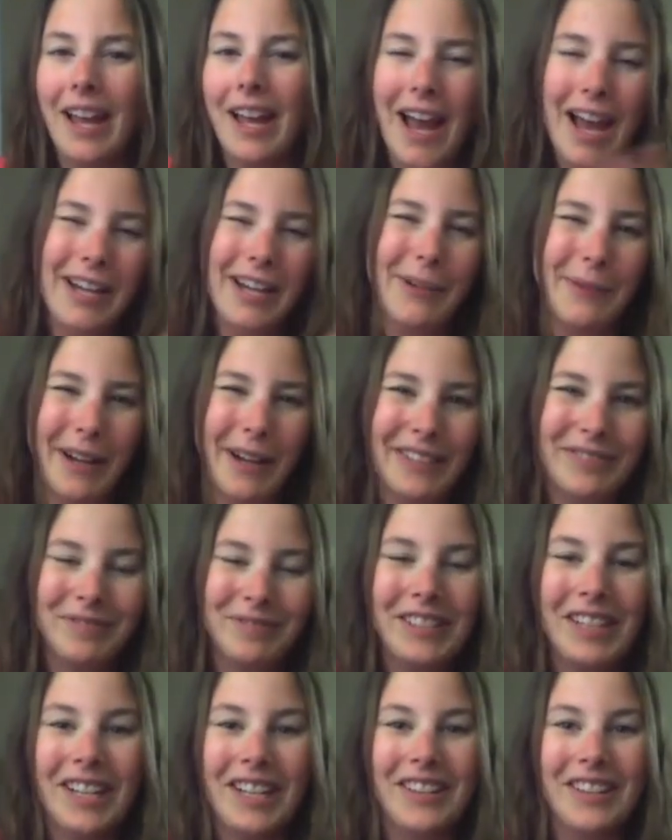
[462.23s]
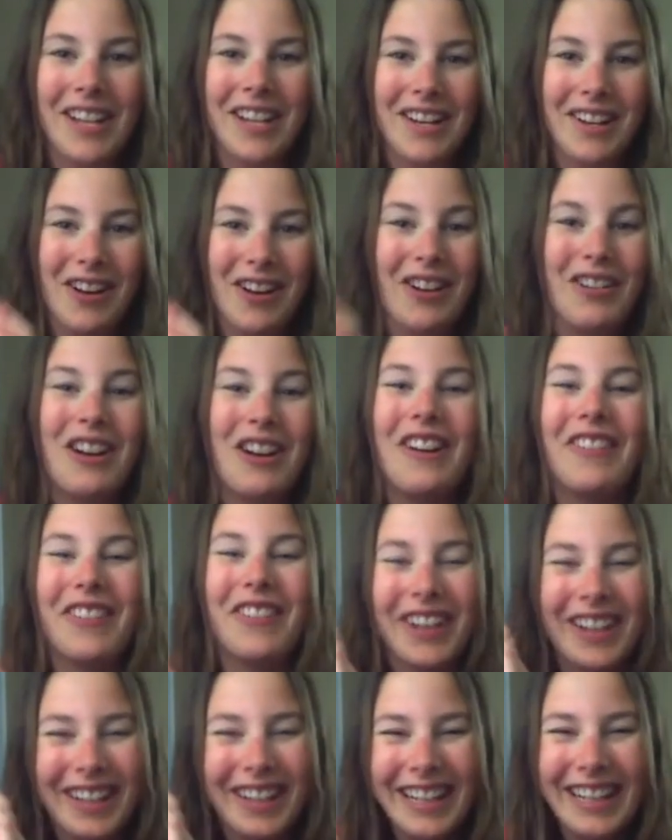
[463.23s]
Anyway, they
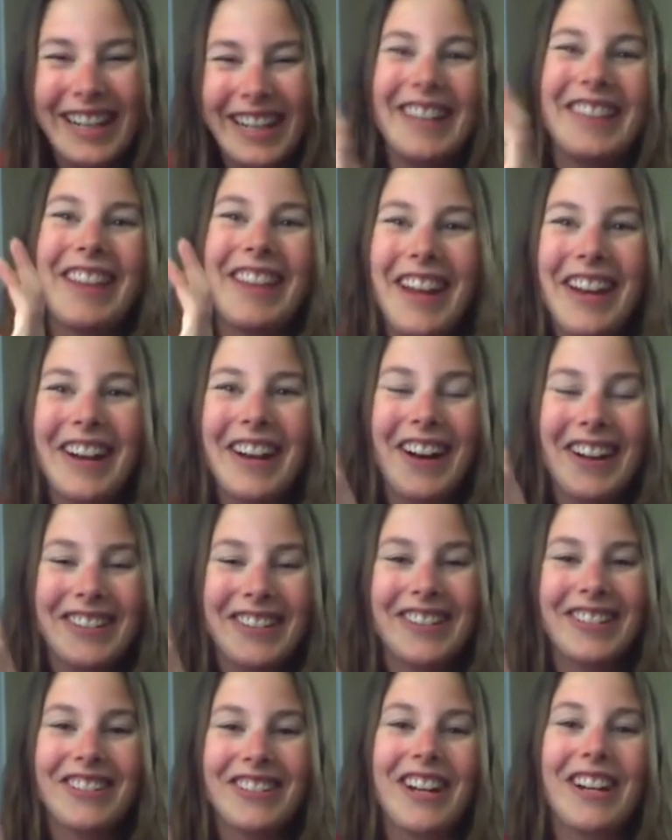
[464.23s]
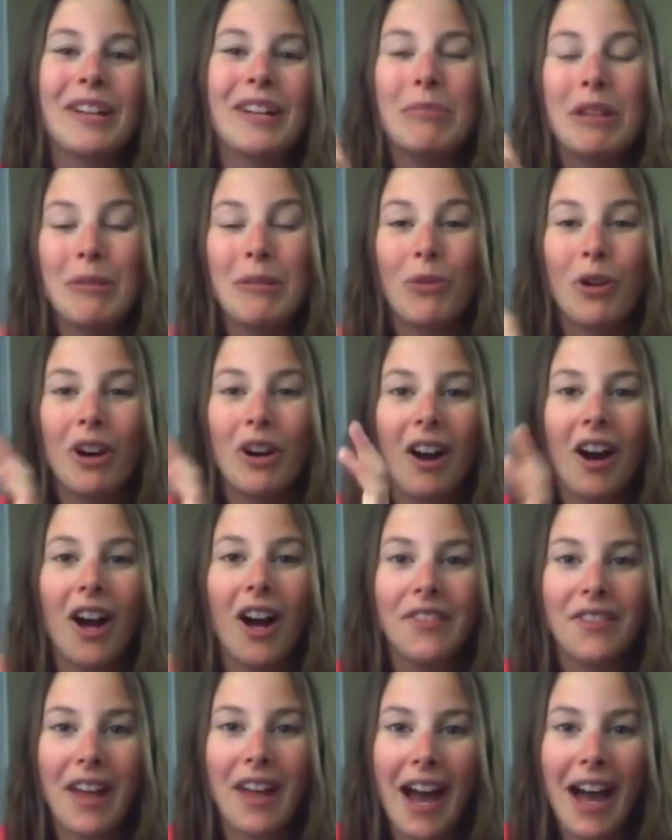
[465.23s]
concentrate a bit more
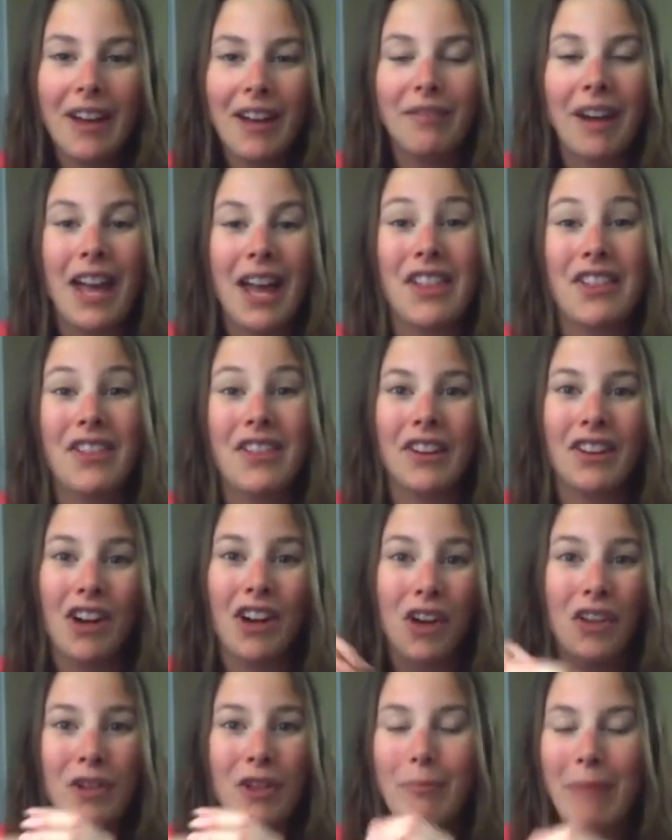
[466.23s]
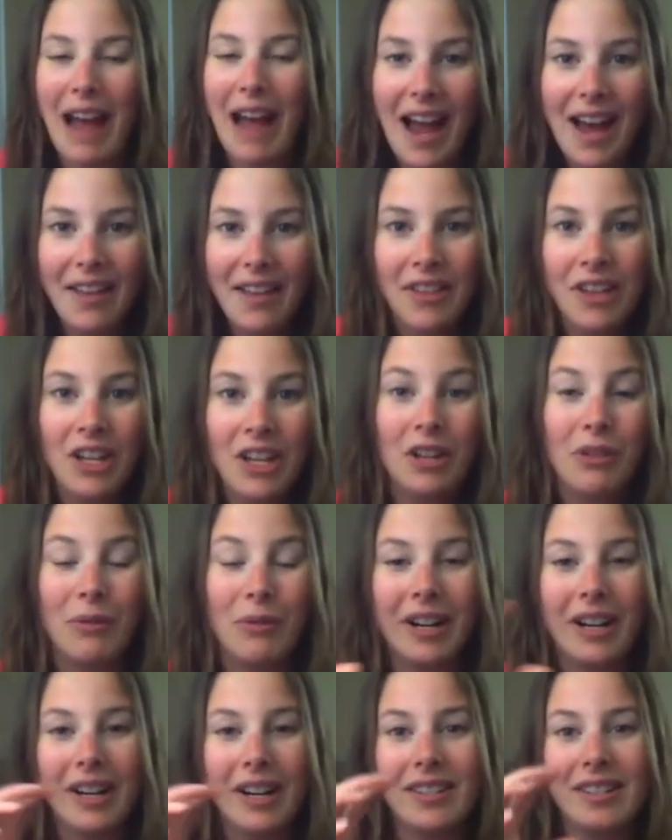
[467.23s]
on that rather than all the math.
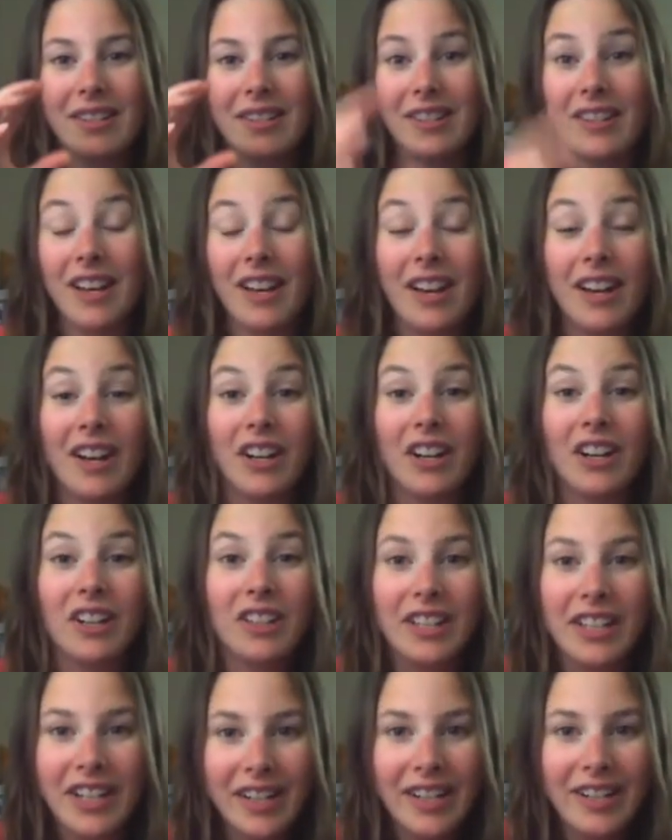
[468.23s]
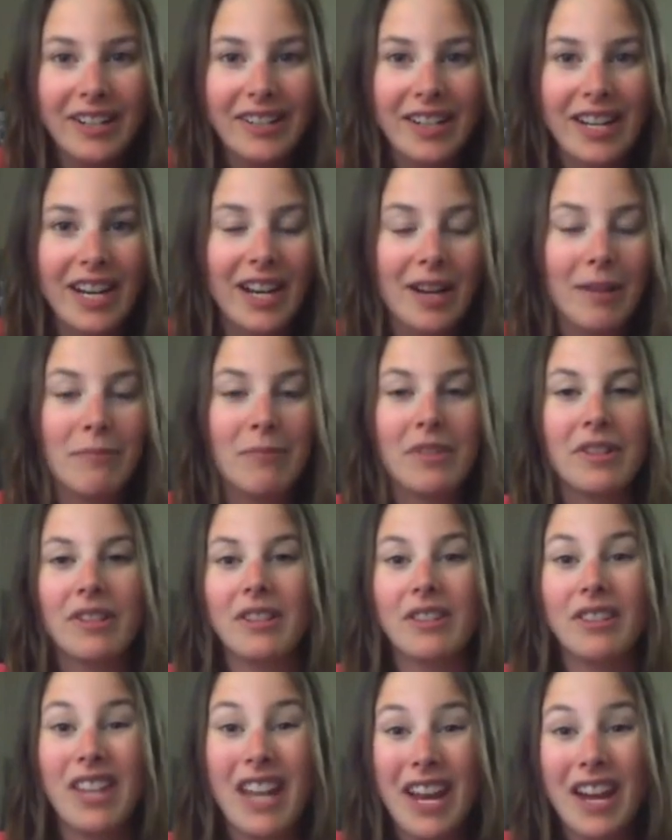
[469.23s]
Whereas the earlier exams,
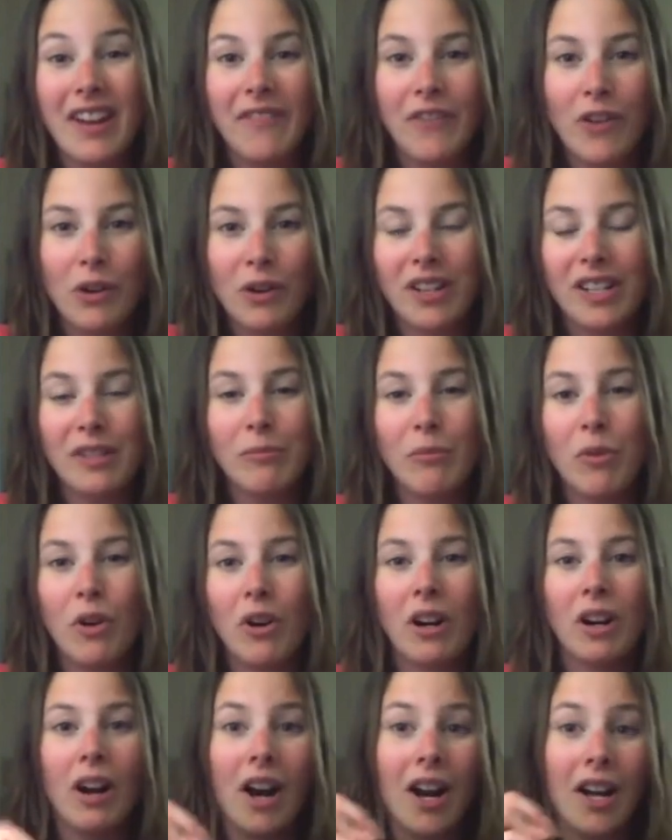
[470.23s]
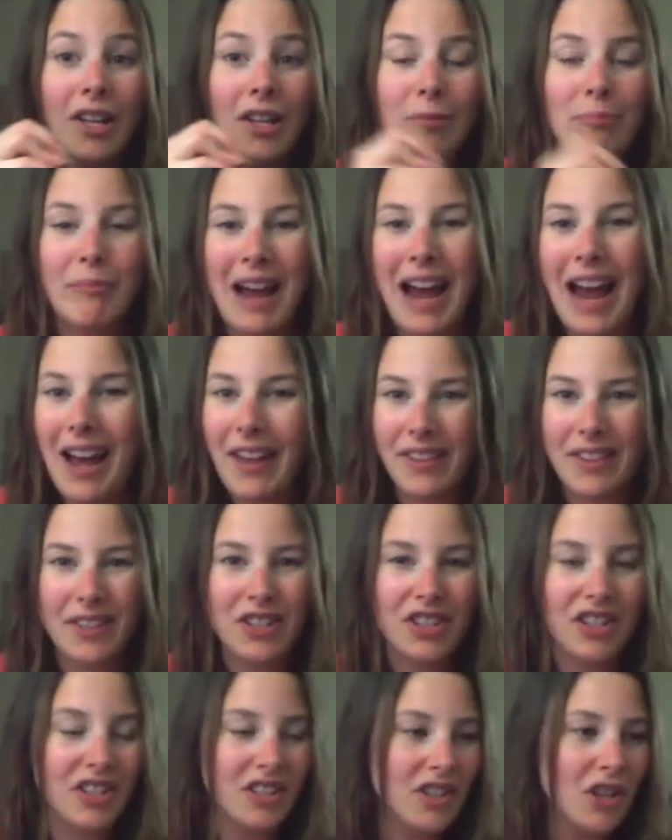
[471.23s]
they focus more on the math.
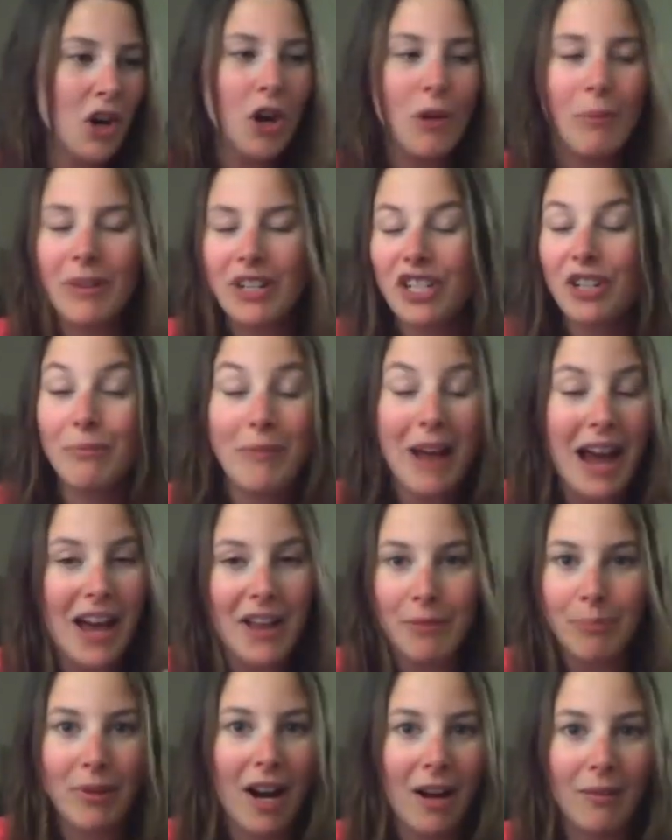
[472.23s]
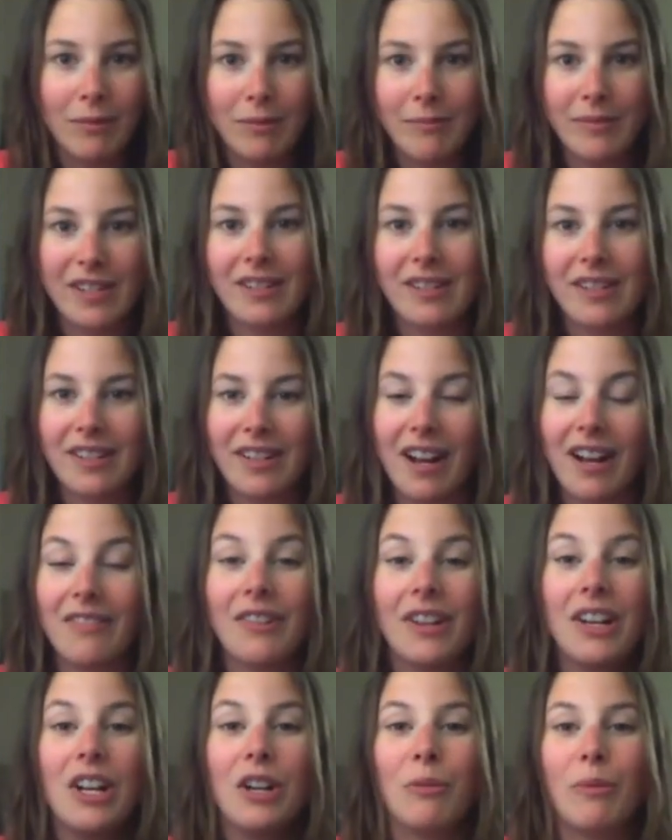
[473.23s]
It's just a whole bunch of math problems and stuff.
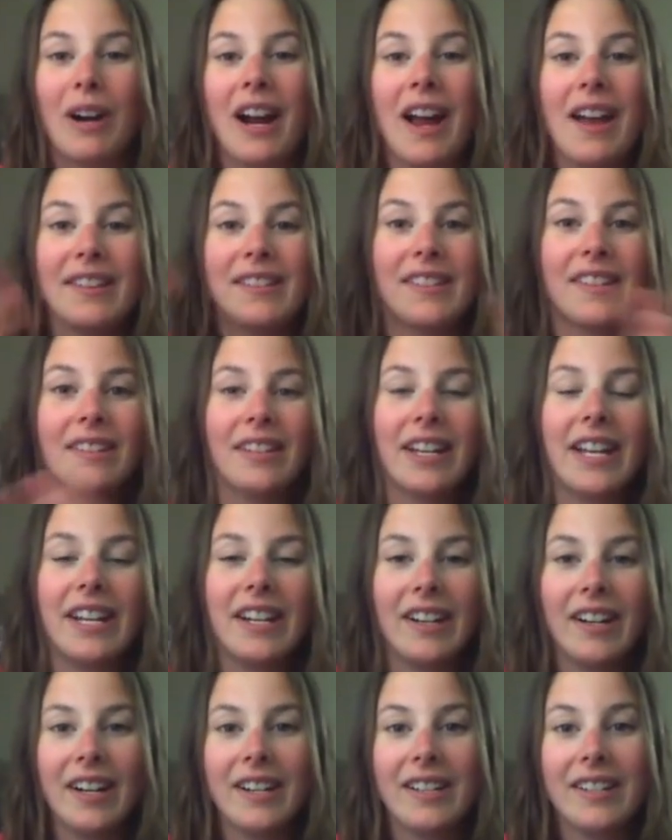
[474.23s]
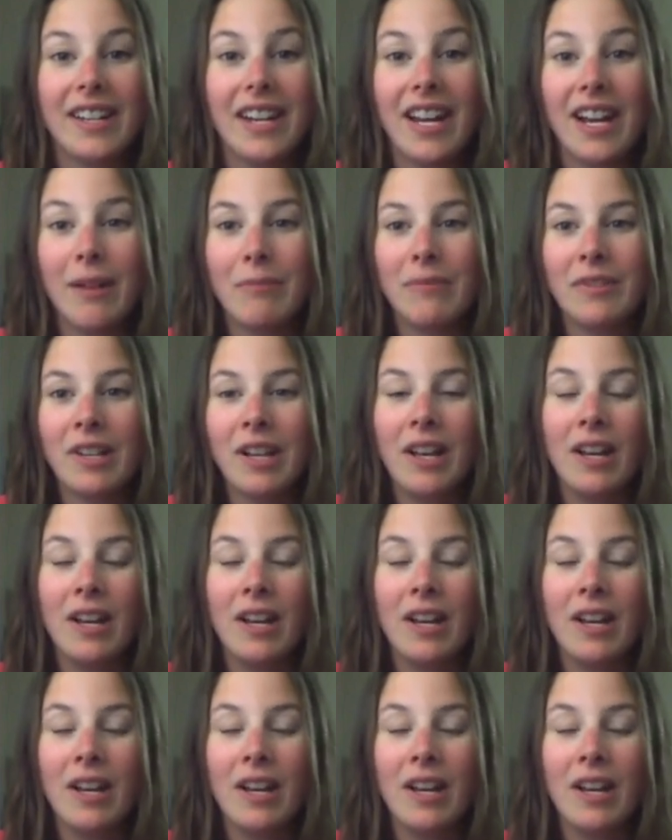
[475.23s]
Whereas the later exams,